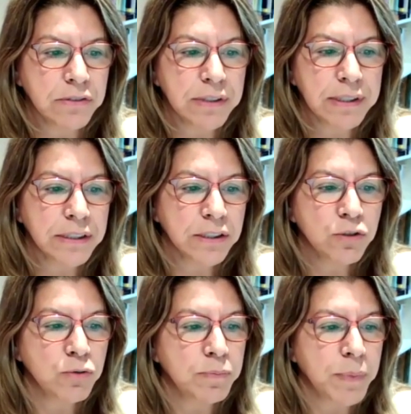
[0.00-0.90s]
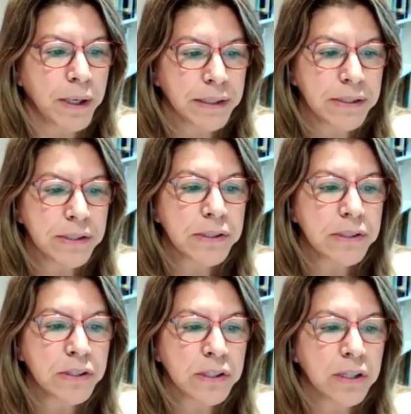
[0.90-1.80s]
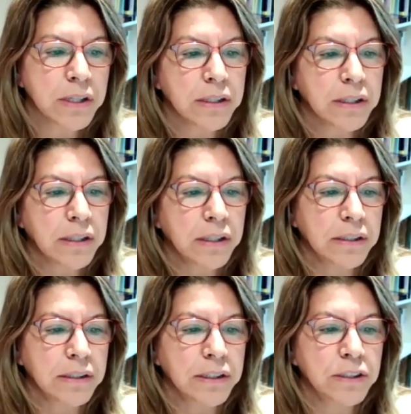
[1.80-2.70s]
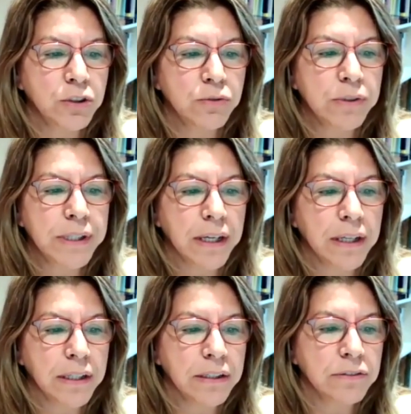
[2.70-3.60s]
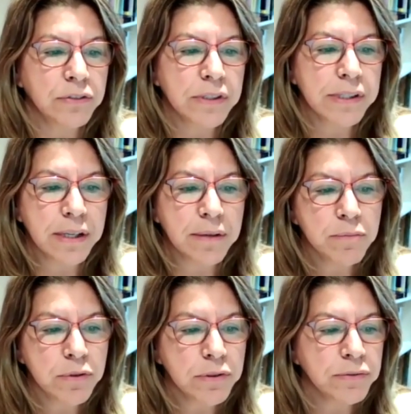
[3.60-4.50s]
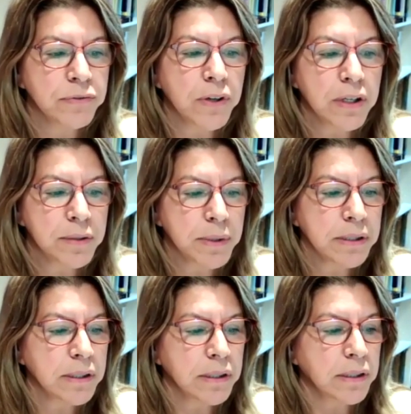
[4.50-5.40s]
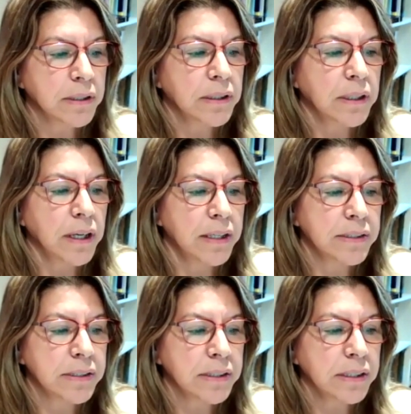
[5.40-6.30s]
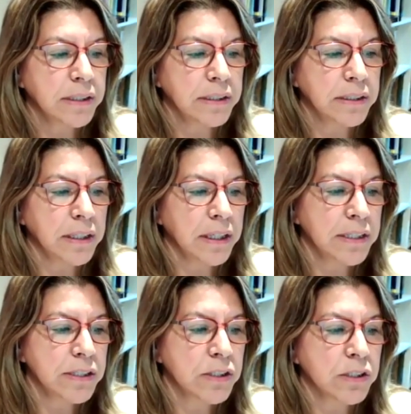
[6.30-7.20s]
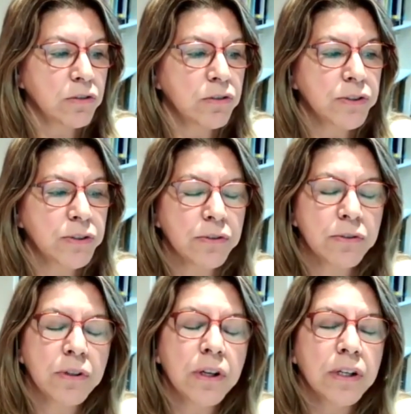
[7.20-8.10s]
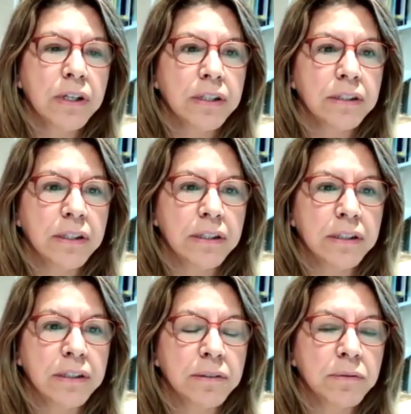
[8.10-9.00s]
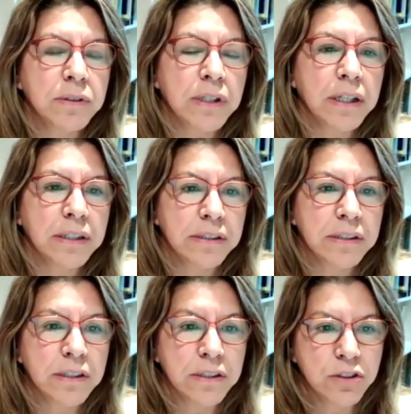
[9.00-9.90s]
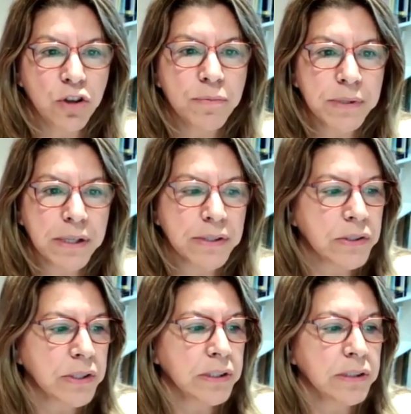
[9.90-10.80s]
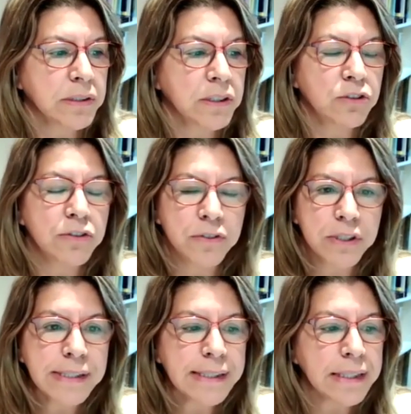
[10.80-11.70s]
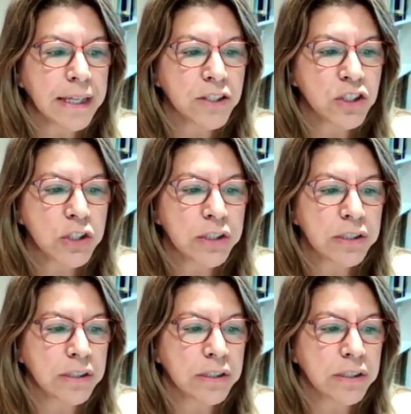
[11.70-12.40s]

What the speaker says: related to Parkinson's in the UK, Zambon Pharma, and he has also had jobs as a university lecturer